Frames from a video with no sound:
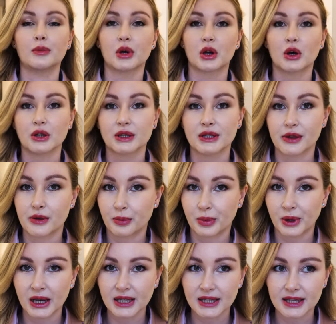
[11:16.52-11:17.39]
because
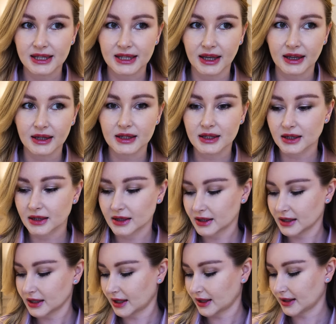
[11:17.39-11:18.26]
the price is
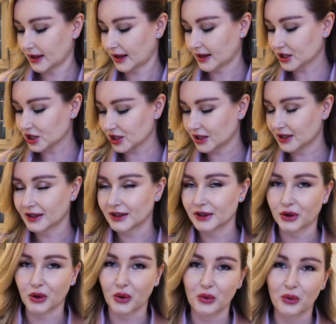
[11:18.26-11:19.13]
excellent. And
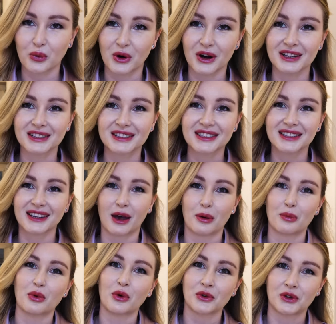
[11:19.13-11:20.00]
actually, you know what?
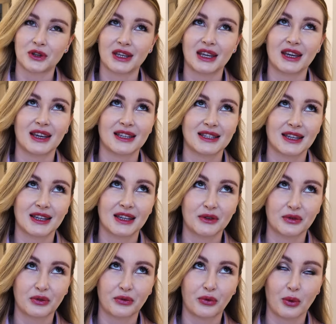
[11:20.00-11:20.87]
I bought as a
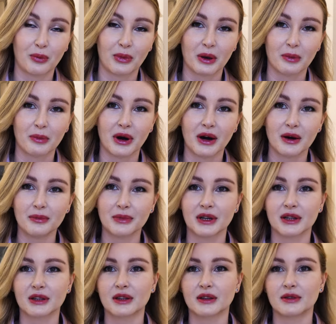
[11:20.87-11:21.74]
gift for my
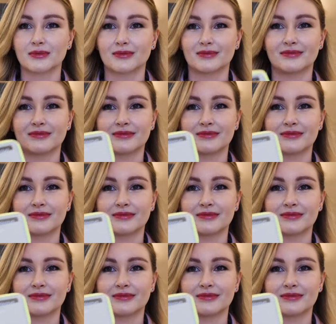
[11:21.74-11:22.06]
mom and